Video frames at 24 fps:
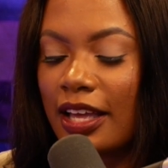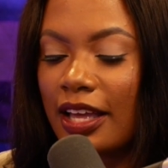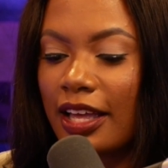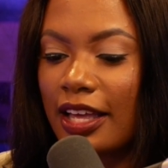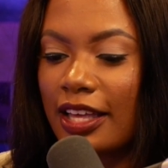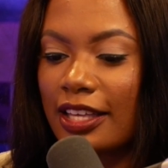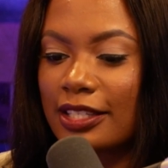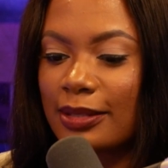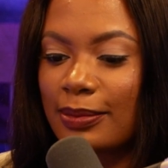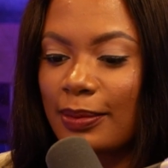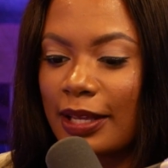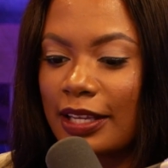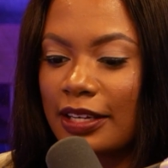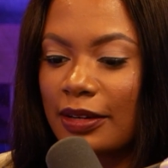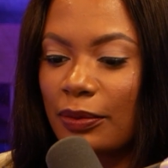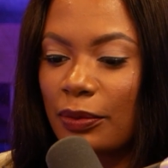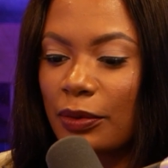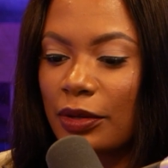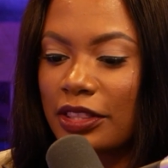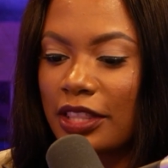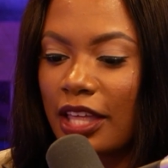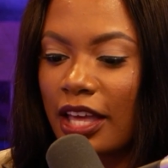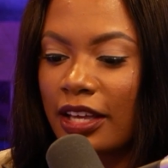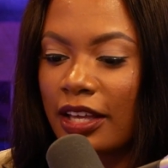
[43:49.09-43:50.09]
explaining
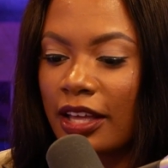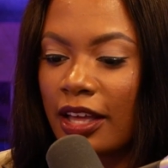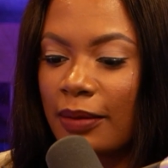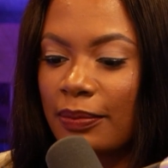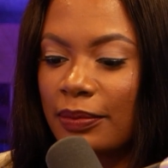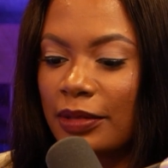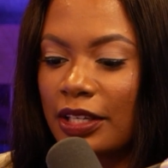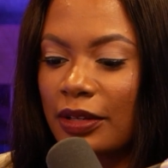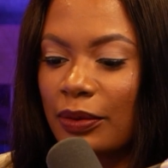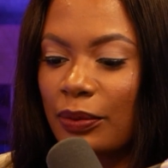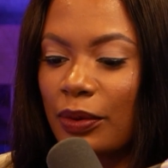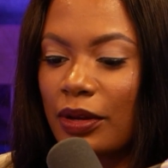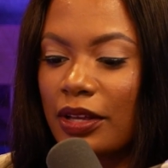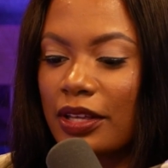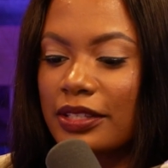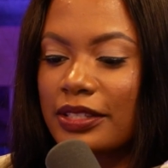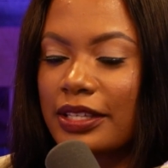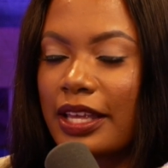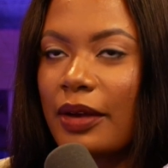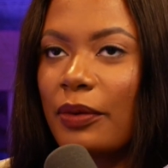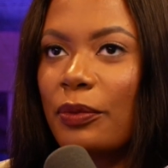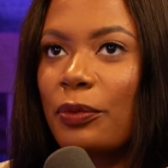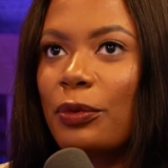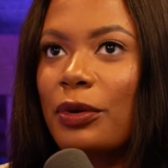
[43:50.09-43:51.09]
what that company
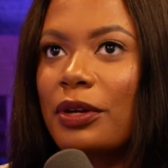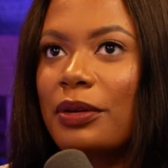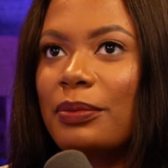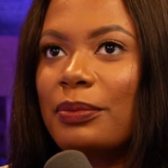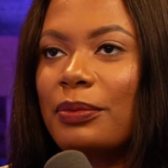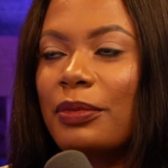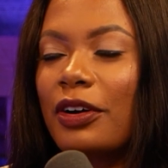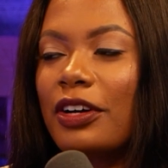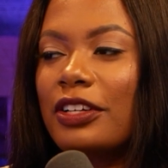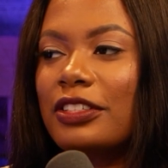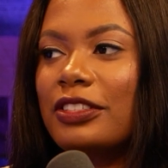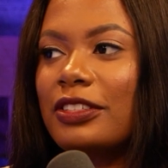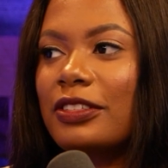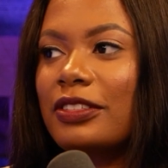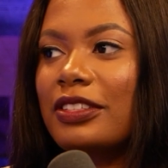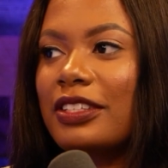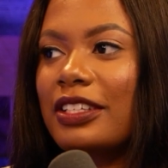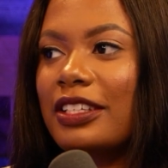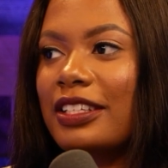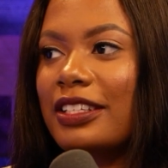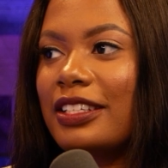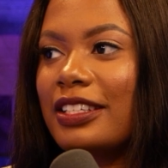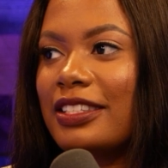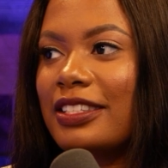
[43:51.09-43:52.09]
was and what brought you
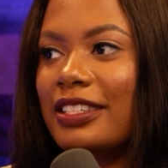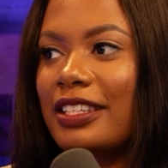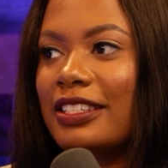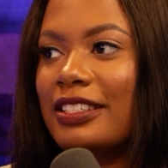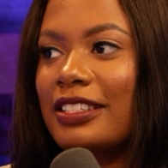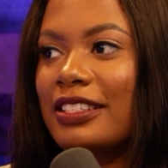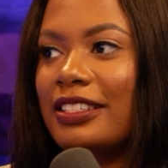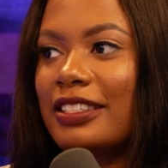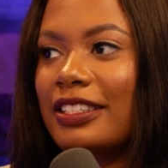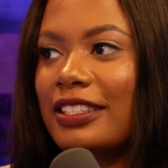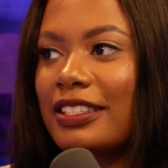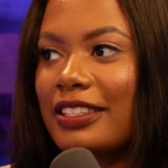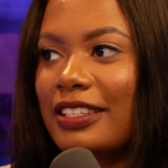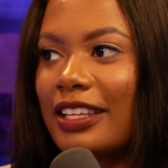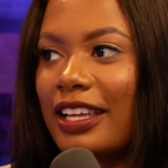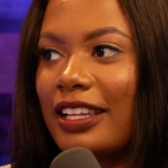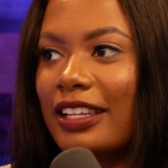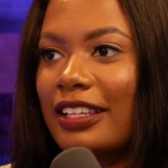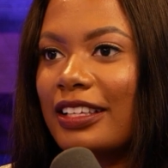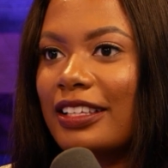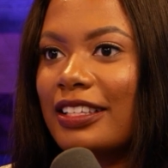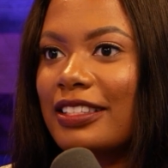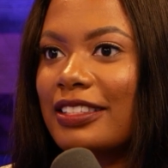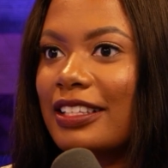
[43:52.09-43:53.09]
to the decision to
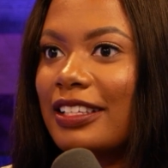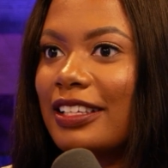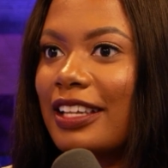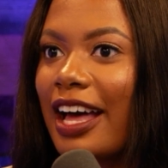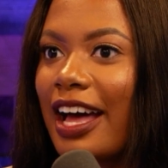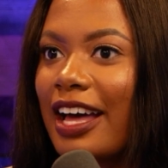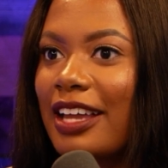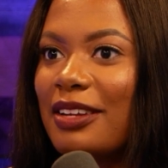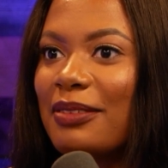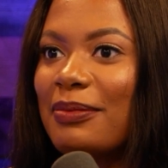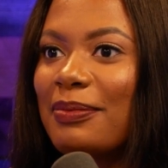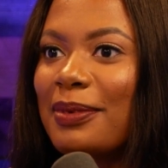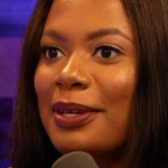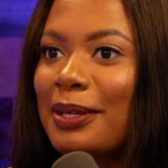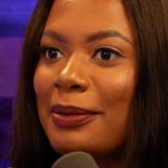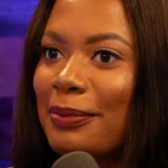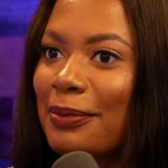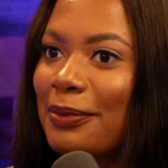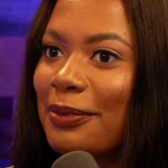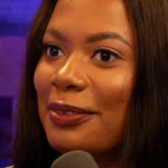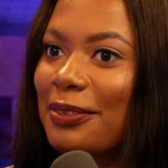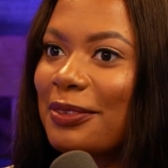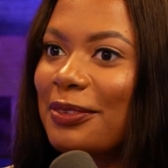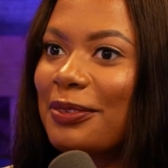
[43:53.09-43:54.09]
sell it, because a lot of
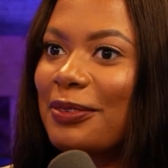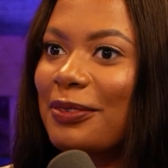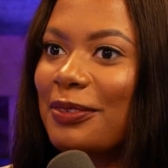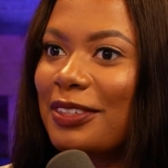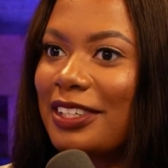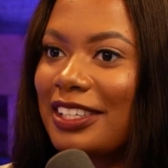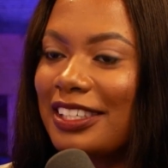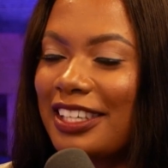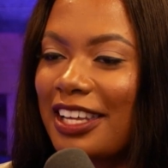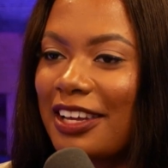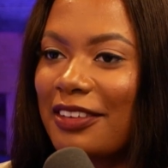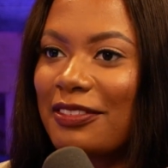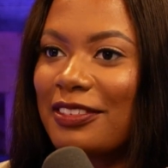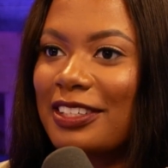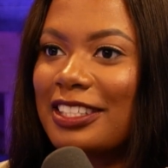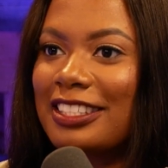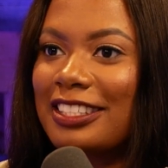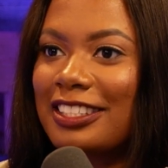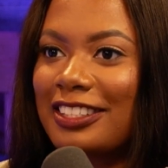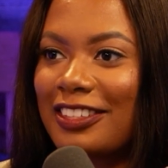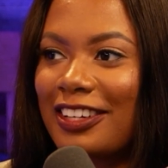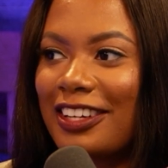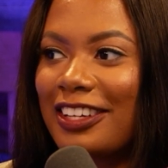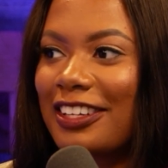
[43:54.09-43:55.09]
people would have definitely
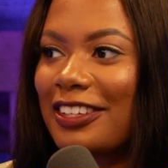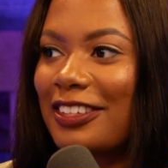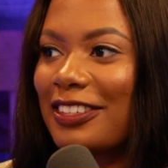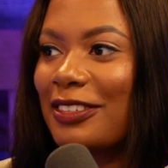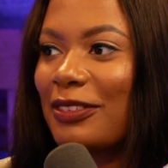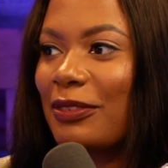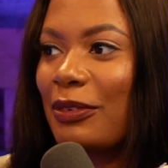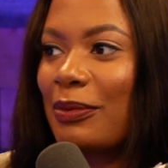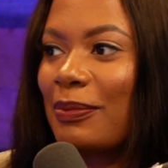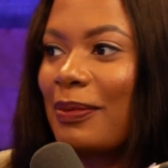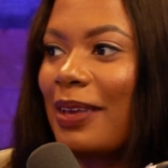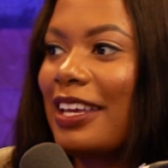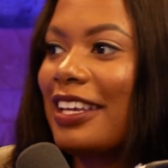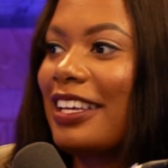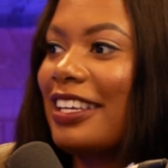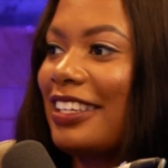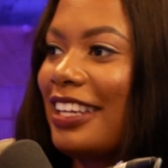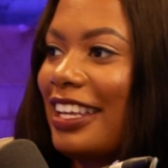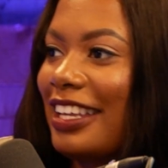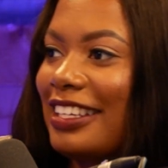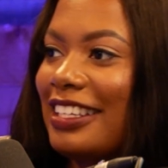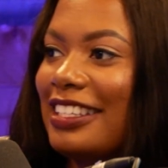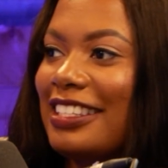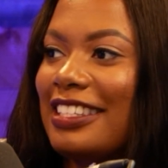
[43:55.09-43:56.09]
struggled with making
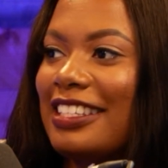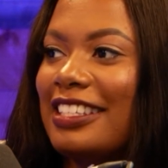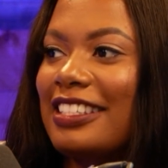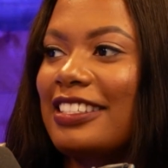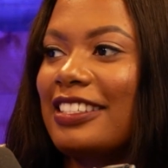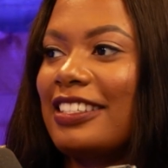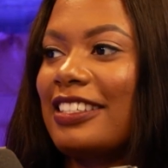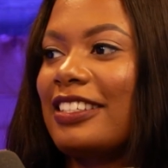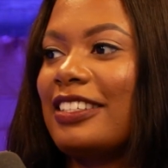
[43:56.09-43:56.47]
that decision.